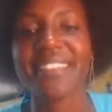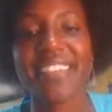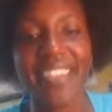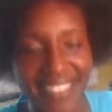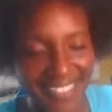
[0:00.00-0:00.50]

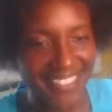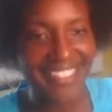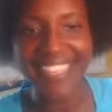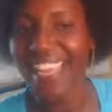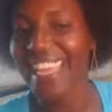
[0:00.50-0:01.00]

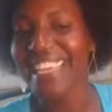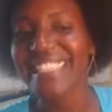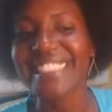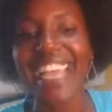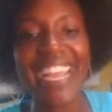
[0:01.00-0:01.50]
Yes,
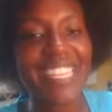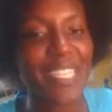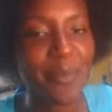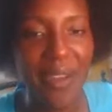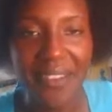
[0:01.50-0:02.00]

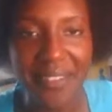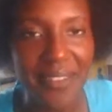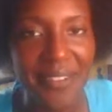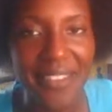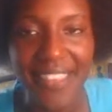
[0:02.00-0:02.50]
exactly, brown coat.